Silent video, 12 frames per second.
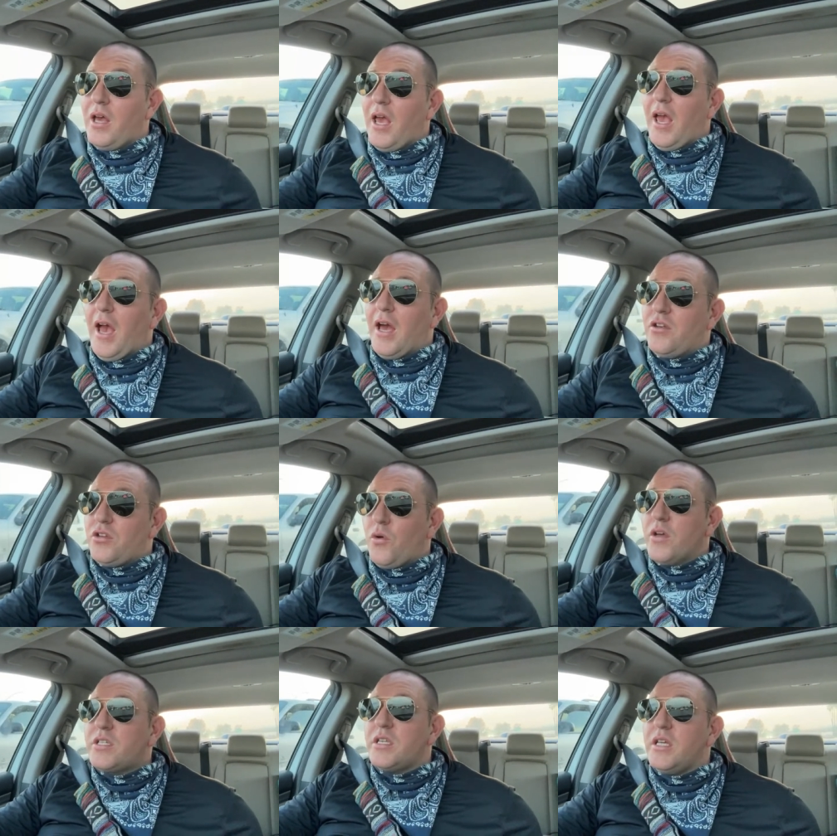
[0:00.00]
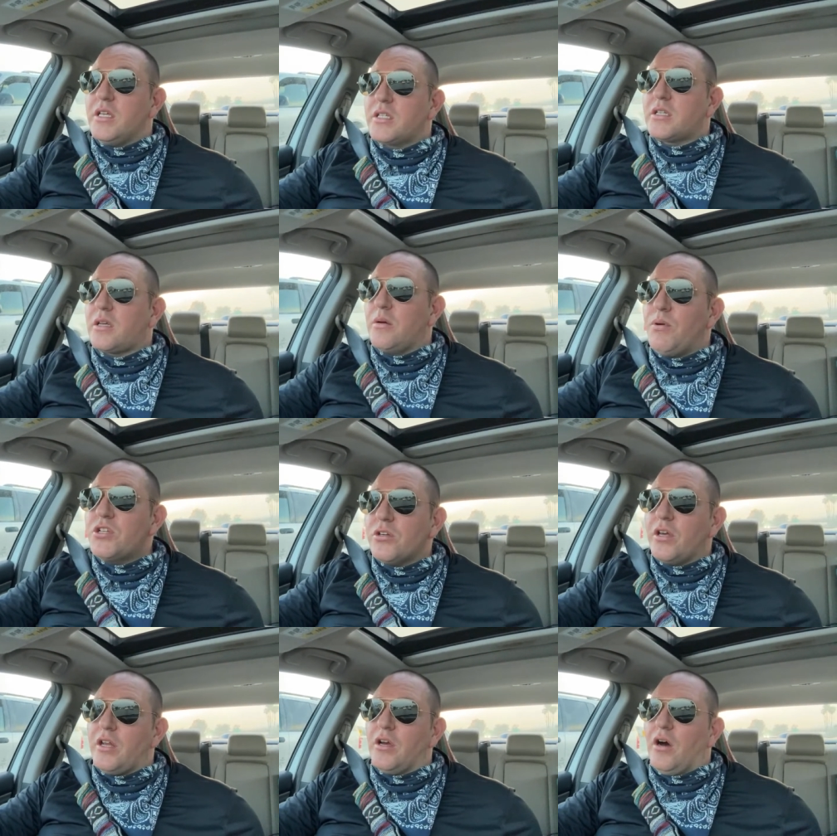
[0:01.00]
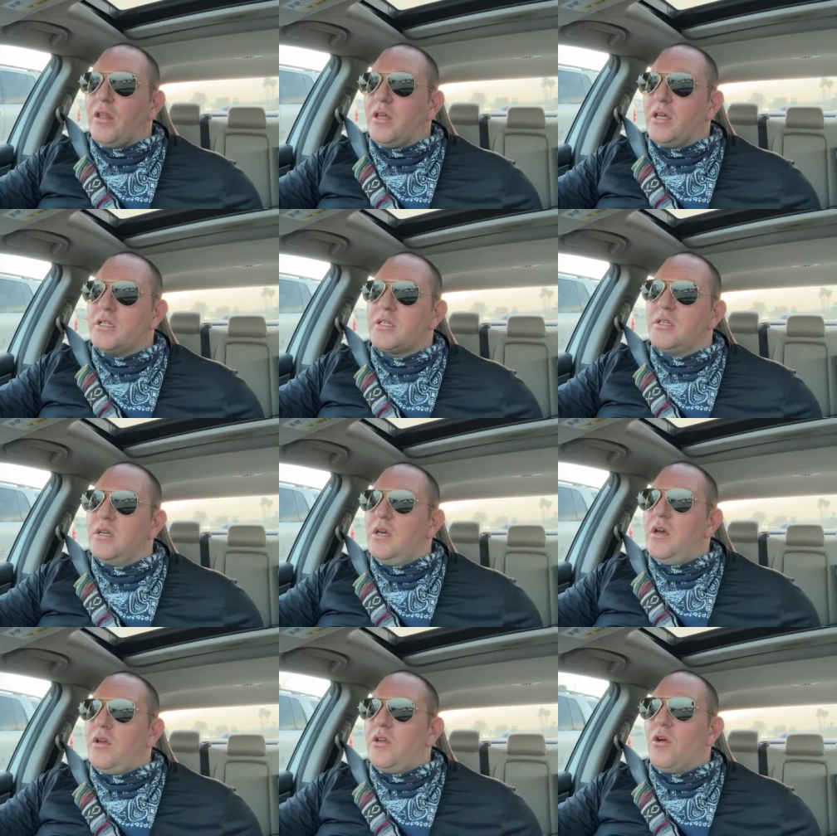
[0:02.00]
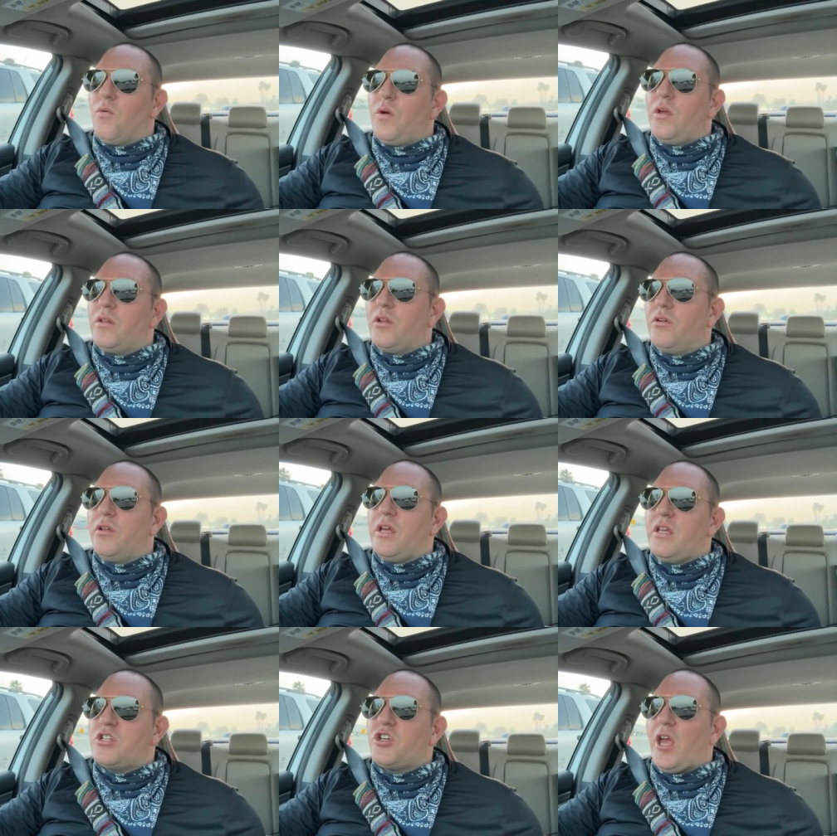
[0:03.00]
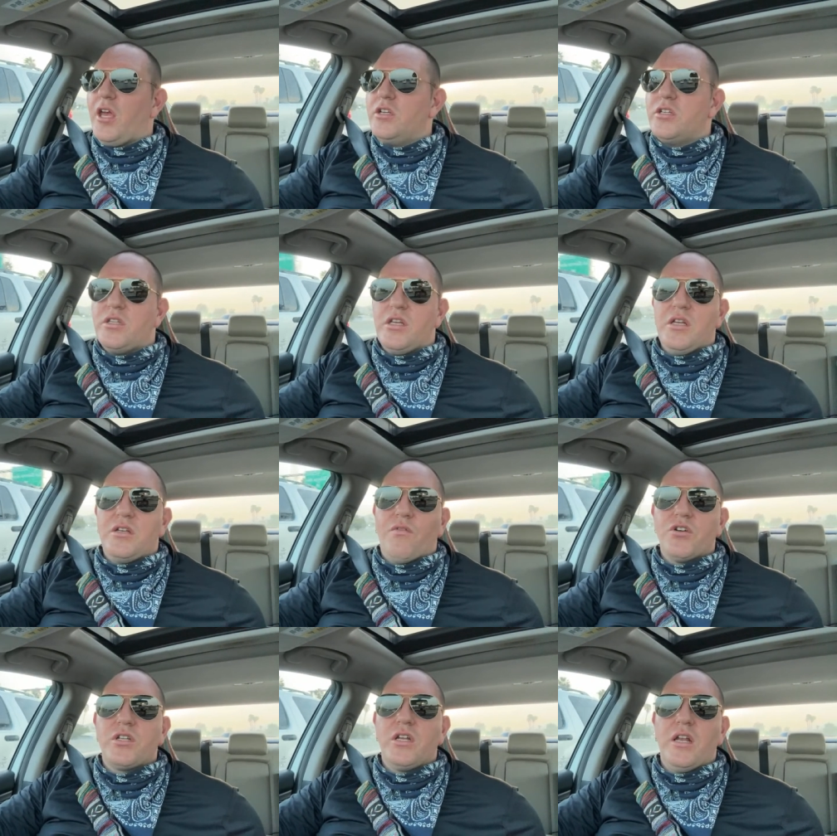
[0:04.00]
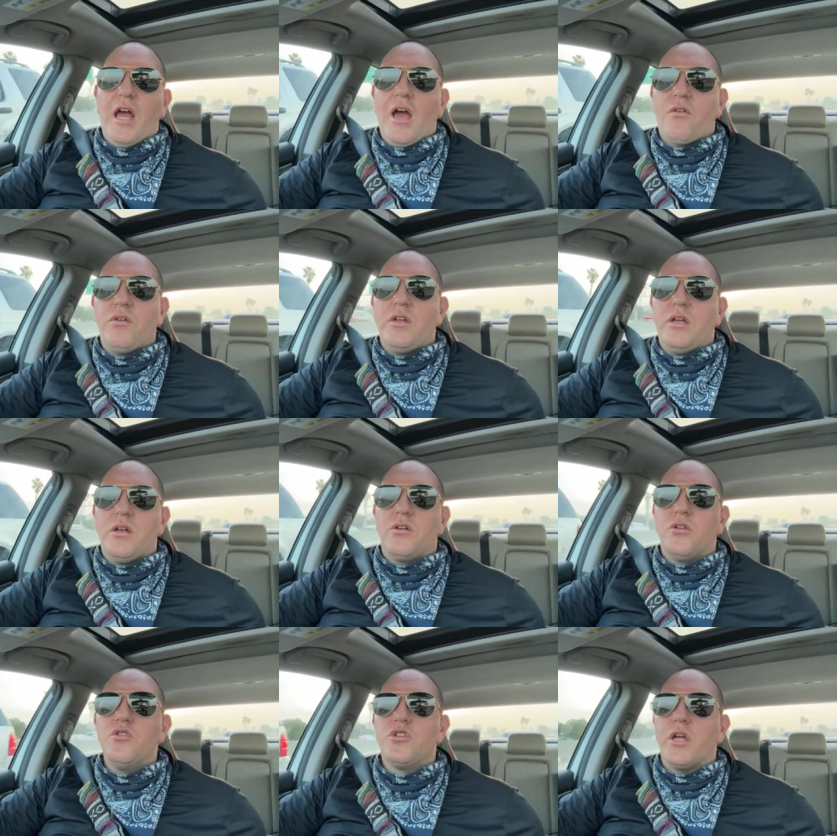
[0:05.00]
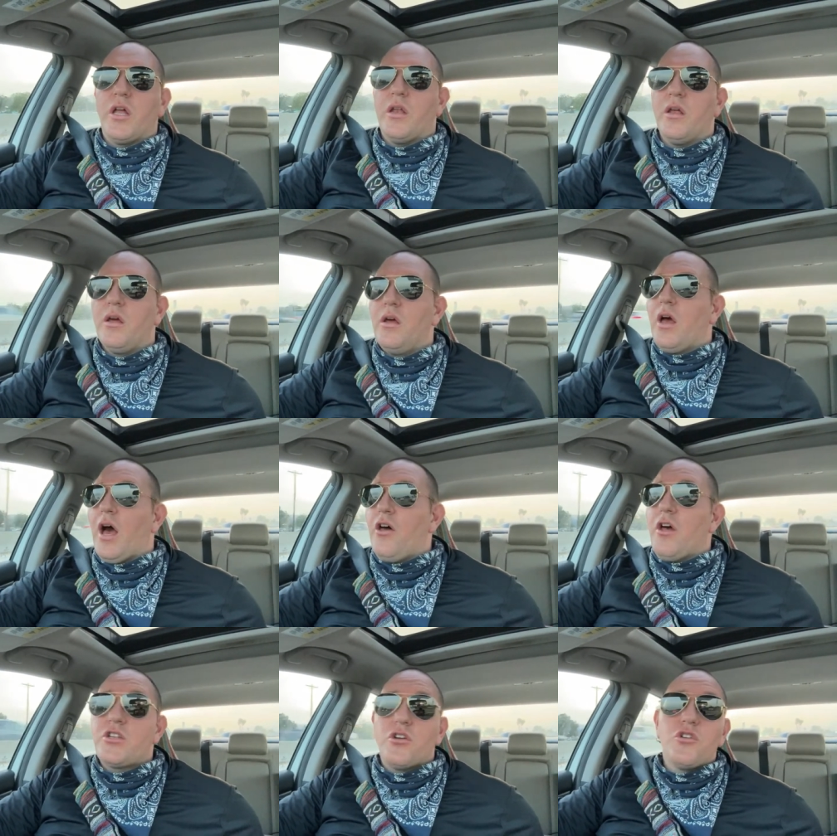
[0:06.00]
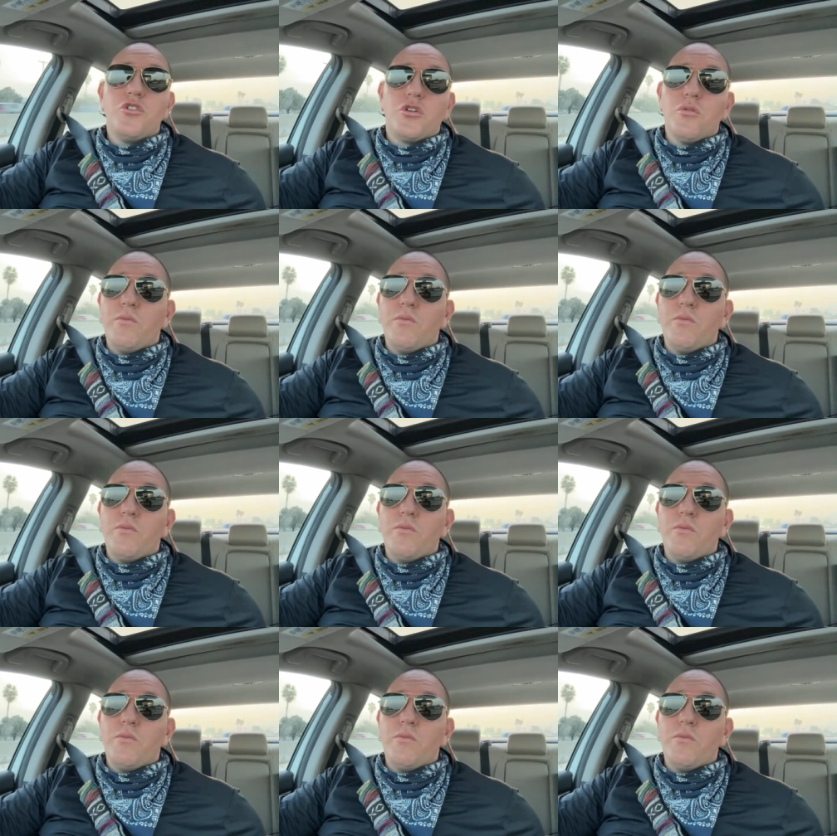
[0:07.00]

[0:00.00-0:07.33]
and USC is capitulating on this. We literally changed the diversity and equity inclusion, and that's our YouTube